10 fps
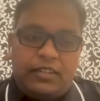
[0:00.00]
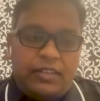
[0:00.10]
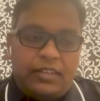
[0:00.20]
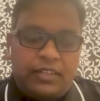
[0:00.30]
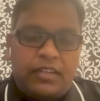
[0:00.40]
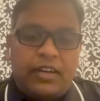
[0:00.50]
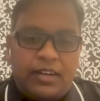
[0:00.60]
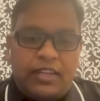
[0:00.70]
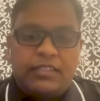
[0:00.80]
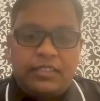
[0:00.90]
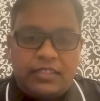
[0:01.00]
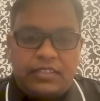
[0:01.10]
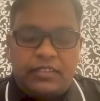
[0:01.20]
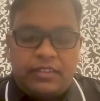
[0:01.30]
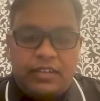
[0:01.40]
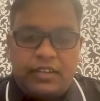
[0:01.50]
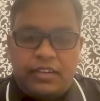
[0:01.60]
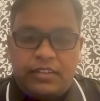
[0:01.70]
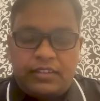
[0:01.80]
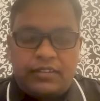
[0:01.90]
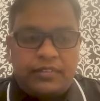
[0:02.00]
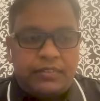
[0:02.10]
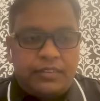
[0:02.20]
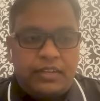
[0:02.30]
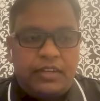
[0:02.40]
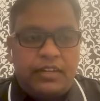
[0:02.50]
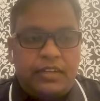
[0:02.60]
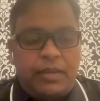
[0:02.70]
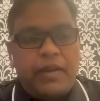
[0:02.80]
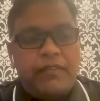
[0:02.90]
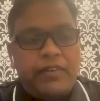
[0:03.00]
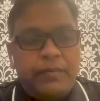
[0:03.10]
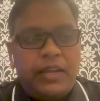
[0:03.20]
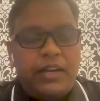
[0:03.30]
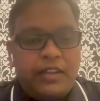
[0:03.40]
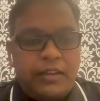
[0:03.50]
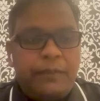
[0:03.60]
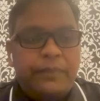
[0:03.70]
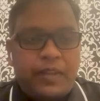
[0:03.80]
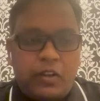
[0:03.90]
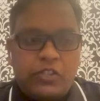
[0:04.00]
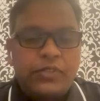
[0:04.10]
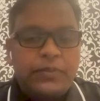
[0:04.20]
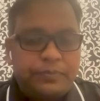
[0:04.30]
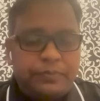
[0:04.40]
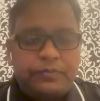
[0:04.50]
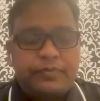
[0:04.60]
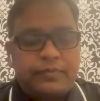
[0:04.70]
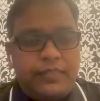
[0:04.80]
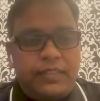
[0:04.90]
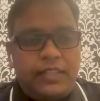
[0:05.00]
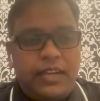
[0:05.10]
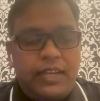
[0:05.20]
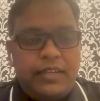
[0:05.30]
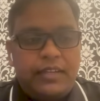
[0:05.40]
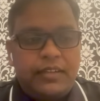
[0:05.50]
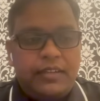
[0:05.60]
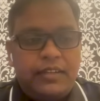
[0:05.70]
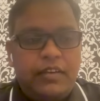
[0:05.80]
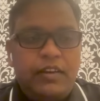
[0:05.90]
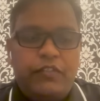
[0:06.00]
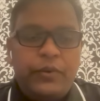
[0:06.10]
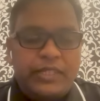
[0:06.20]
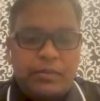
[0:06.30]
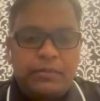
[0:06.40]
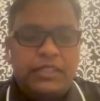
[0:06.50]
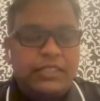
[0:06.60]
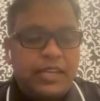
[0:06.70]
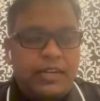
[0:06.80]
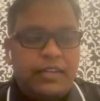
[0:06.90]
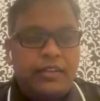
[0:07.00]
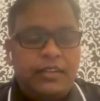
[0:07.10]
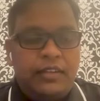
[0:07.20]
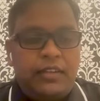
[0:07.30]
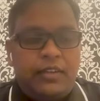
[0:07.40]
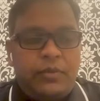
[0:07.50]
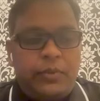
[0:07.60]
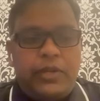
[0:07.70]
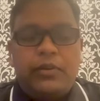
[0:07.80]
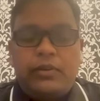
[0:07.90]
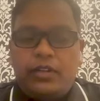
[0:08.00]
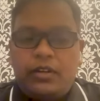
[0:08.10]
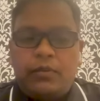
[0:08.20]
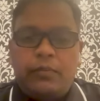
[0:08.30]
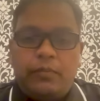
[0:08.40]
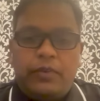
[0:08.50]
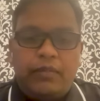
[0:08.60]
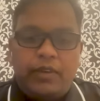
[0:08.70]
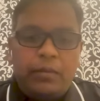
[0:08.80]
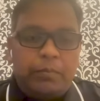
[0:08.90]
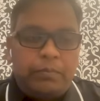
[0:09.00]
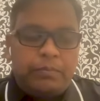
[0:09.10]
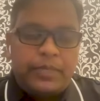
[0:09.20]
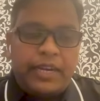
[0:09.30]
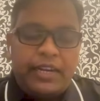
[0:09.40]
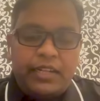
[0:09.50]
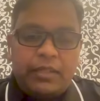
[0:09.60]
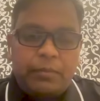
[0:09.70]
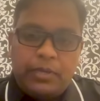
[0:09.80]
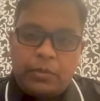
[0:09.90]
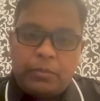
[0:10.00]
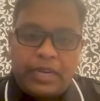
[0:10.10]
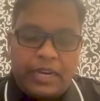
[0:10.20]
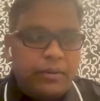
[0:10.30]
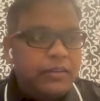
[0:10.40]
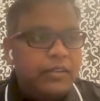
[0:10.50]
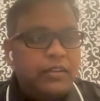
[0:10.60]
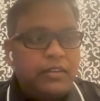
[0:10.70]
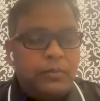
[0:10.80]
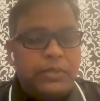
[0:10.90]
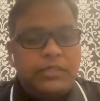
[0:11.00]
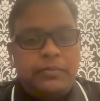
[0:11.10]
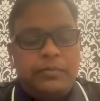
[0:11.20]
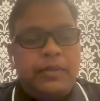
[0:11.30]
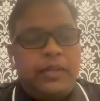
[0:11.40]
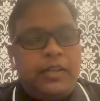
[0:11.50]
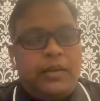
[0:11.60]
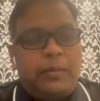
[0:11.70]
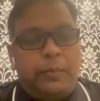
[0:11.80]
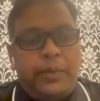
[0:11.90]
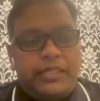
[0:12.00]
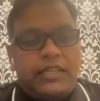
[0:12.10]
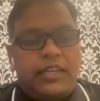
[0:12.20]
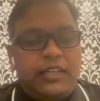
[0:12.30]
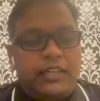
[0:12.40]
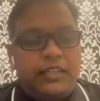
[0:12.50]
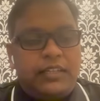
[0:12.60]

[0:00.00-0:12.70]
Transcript: learned a hard lesson there. And apart from that, also like a few assumptions that we took while creating the peer-to-peer lending was basically